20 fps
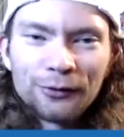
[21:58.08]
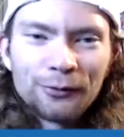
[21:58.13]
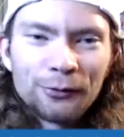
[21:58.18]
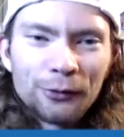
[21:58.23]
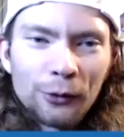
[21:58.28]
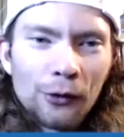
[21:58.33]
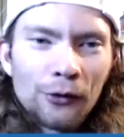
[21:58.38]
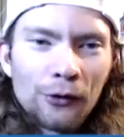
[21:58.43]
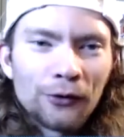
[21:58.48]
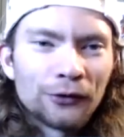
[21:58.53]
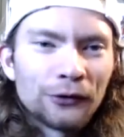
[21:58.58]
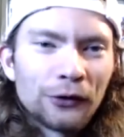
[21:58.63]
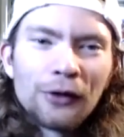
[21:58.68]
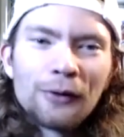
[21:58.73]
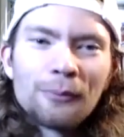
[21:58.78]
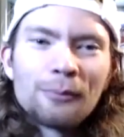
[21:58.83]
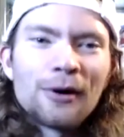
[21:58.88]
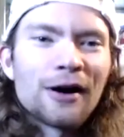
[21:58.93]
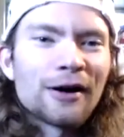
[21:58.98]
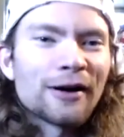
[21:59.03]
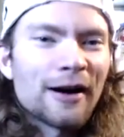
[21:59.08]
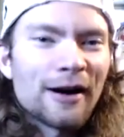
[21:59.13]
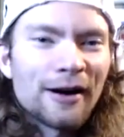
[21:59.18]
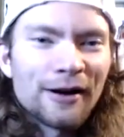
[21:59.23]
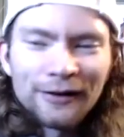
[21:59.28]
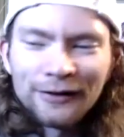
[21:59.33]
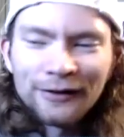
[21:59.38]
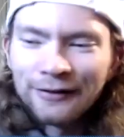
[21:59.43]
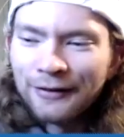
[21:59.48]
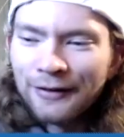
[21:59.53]
Throw the puck
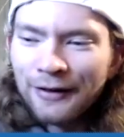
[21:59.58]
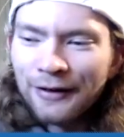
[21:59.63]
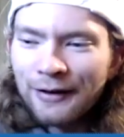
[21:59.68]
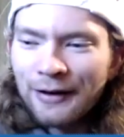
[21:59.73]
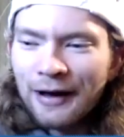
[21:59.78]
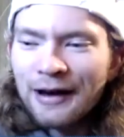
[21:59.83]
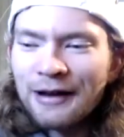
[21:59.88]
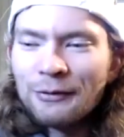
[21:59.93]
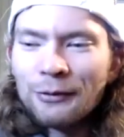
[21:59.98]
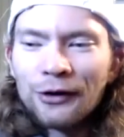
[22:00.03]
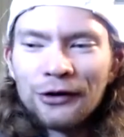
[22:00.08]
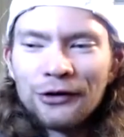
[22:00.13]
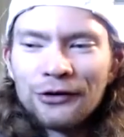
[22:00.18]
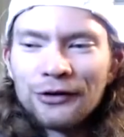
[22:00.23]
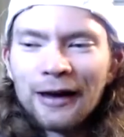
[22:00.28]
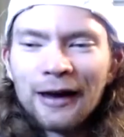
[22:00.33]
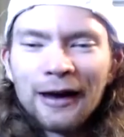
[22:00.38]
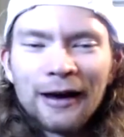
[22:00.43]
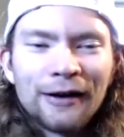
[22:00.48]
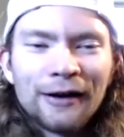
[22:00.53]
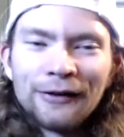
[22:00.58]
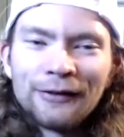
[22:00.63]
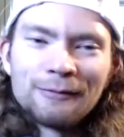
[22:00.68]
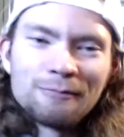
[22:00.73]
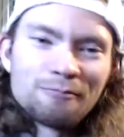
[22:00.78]
on anywhere you can and